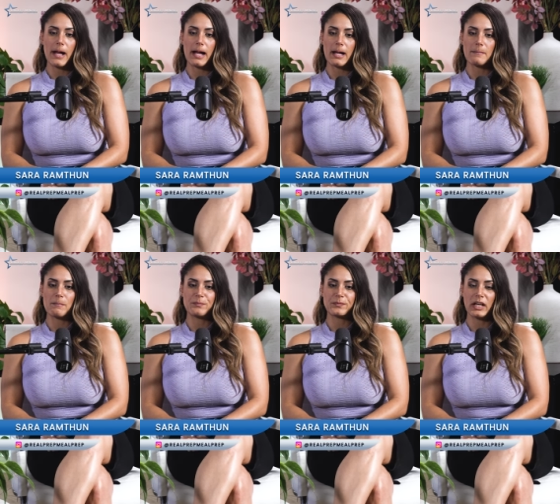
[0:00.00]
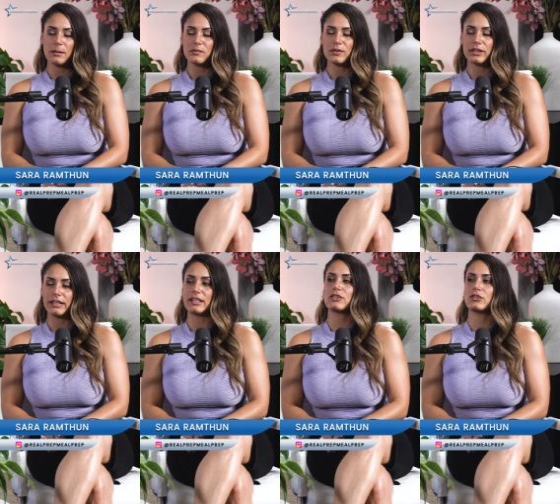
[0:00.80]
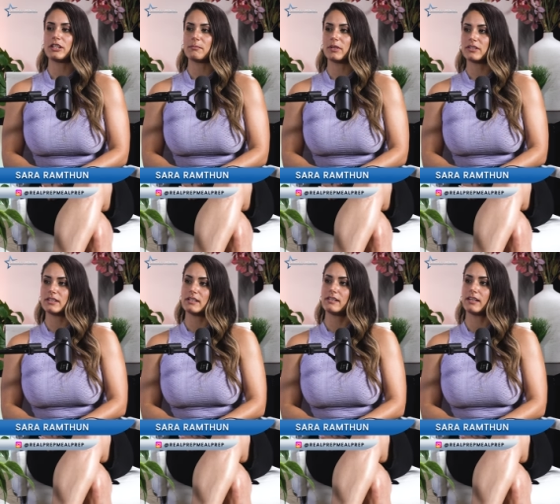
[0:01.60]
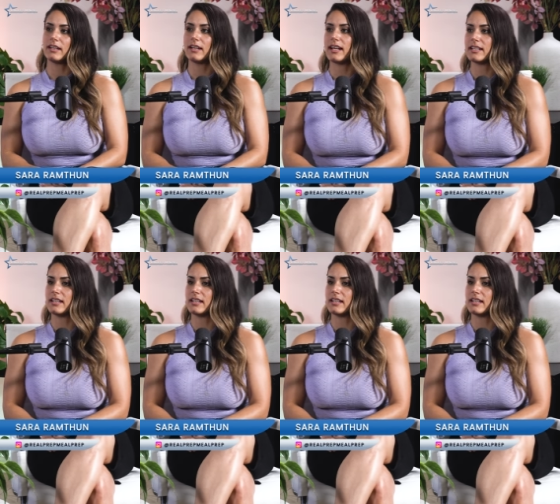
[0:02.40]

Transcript: um, I'm a very intricate person and I